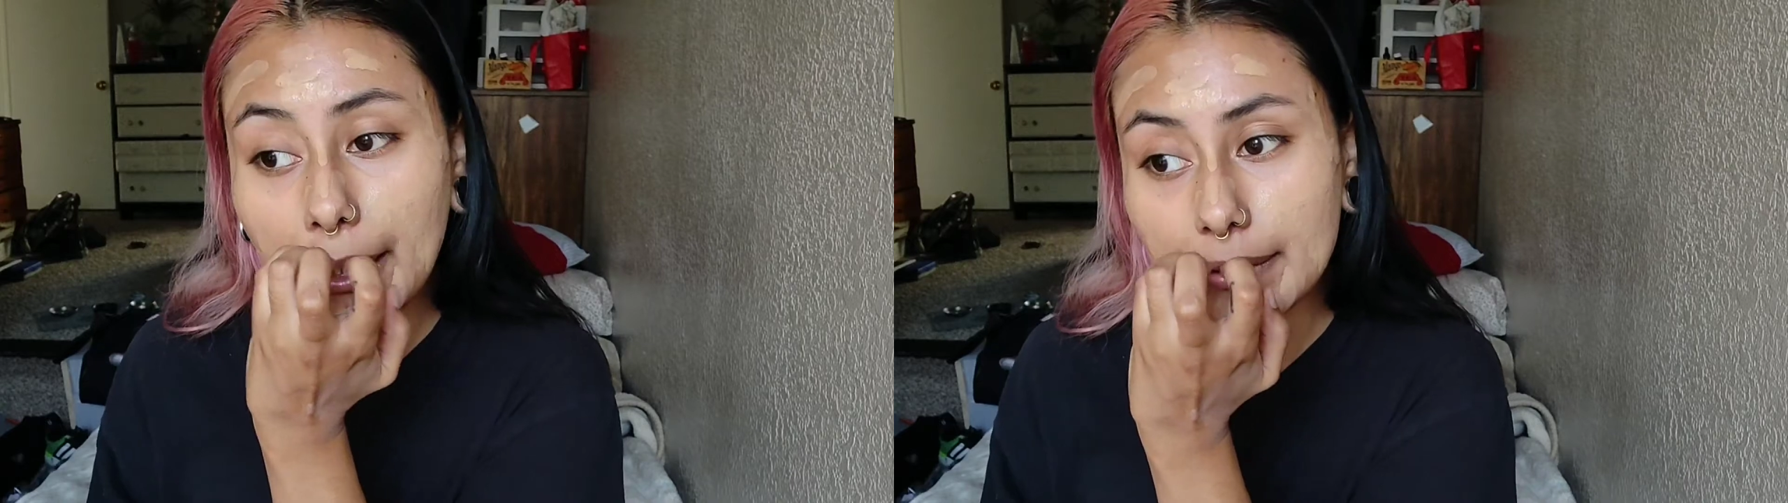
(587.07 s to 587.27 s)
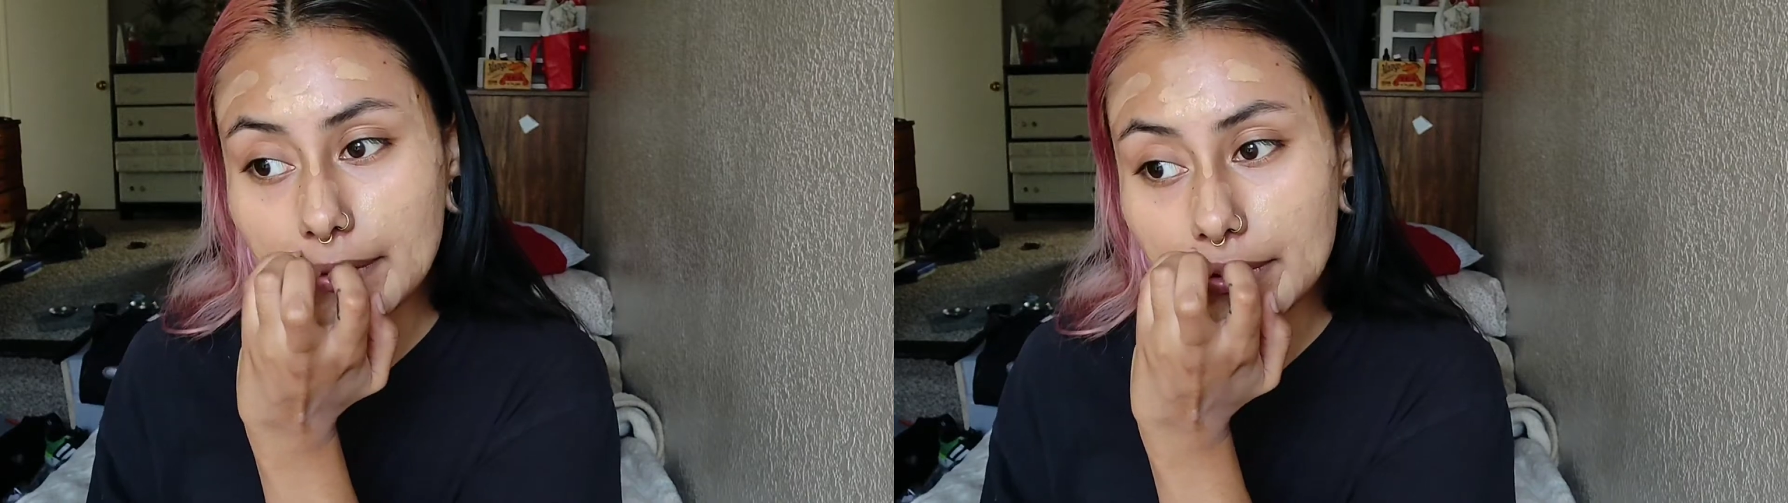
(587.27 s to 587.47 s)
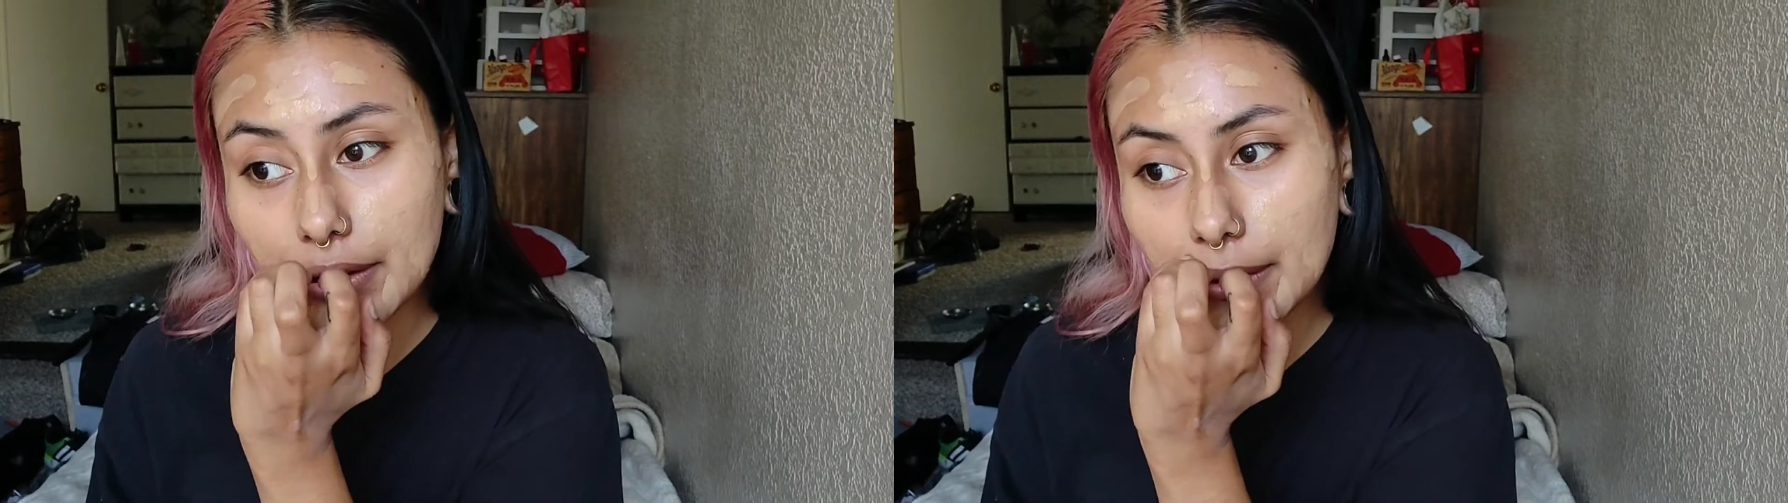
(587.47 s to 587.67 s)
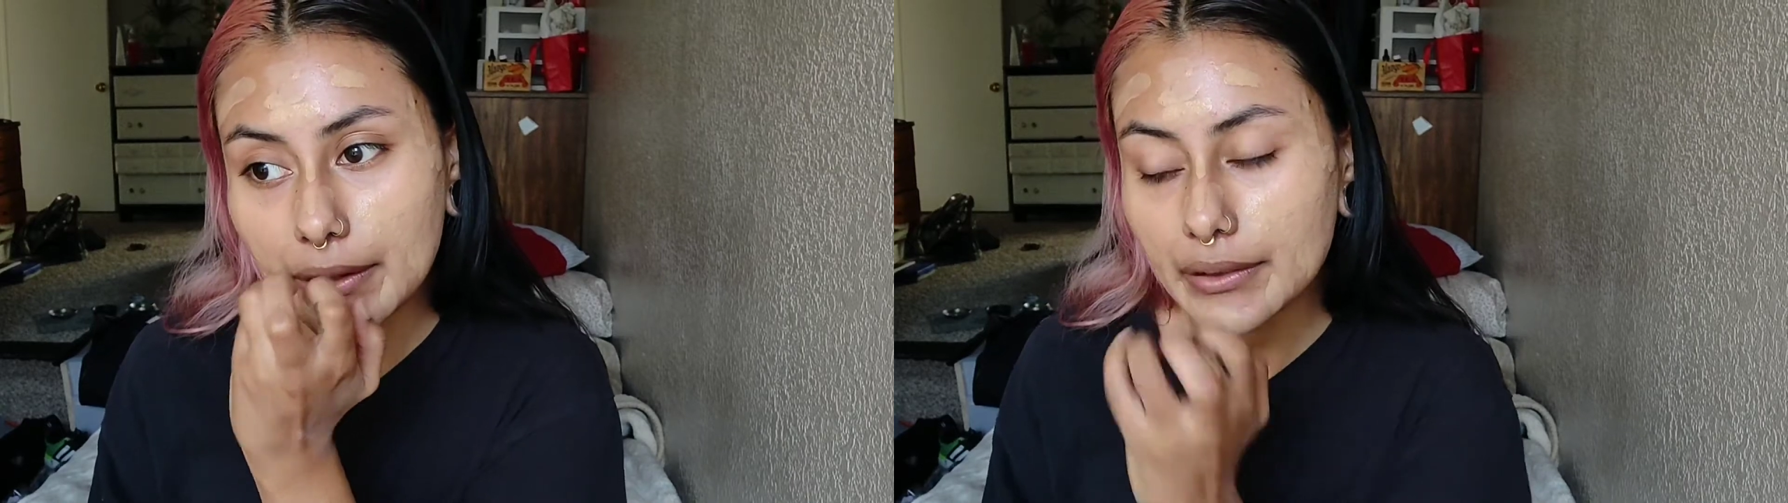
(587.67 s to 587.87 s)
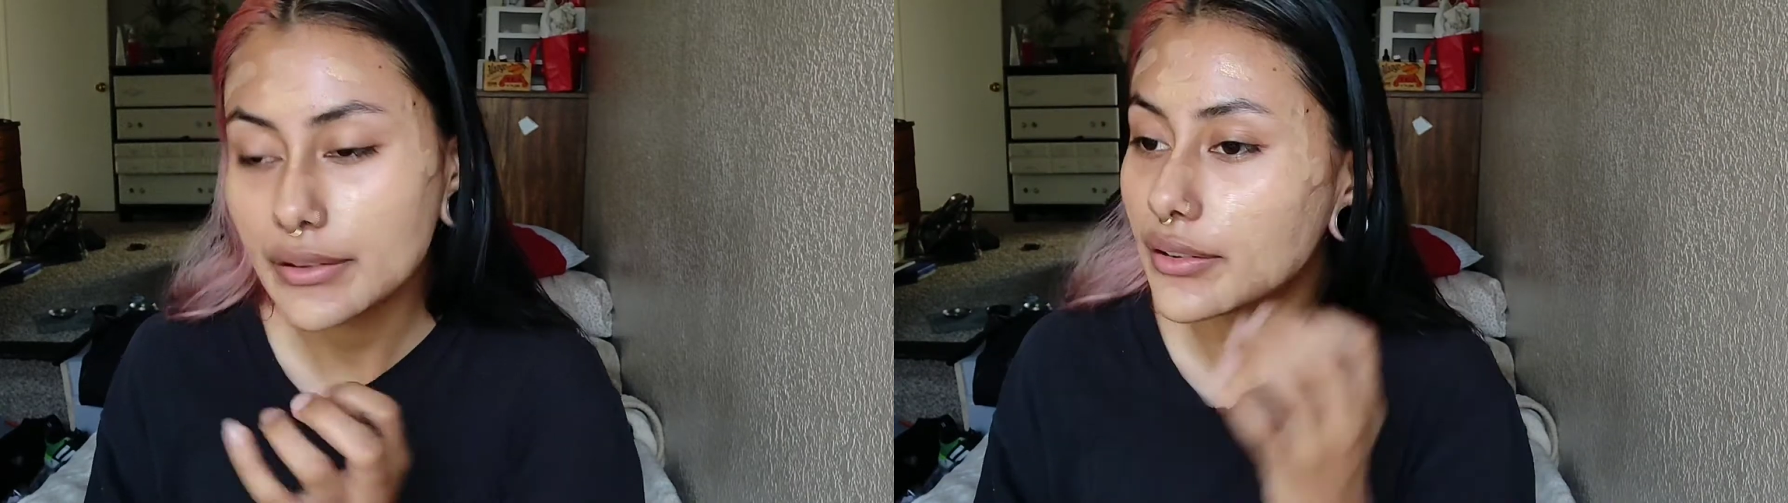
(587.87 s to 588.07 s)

hands are darker.